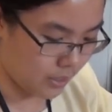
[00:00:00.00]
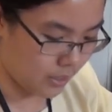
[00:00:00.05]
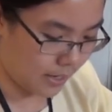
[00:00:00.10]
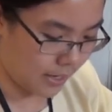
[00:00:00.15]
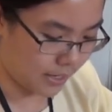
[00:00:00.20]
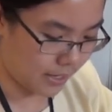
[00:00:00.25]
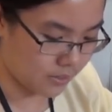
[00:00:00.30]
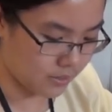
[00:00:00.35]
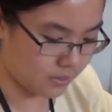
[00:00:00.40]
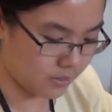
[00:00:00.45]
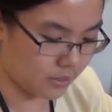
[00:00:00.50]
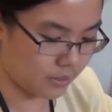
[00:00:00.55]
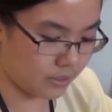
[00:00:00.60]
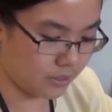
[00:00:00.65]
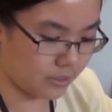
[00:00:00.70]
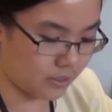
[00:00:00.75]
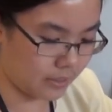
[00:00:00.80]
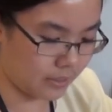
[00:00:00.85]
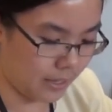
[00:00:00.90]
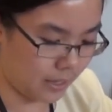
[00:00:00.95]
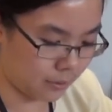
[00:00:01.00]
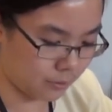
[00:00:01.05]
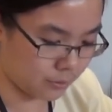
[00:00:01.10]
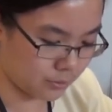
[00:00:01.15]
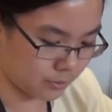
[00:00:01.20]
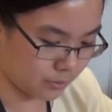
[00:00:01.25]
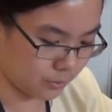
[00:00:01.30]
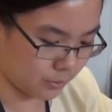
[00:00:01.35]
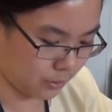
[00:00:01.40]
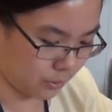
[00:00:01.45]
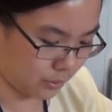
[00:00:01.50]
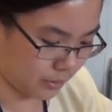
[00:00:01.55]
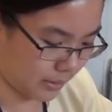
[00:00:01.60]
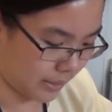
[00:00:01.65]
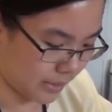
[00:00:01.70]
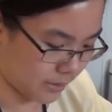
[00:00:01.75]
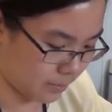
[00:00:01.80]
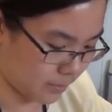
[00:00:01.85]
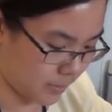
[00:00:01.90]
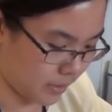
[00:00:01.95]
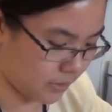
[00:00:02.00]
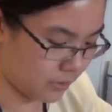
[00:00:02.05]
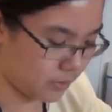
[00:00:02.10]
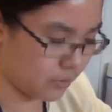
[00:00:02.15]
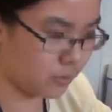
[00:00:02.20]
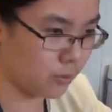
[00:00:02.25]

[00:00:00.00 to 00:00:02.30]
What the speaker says: Hence, it allows your classmates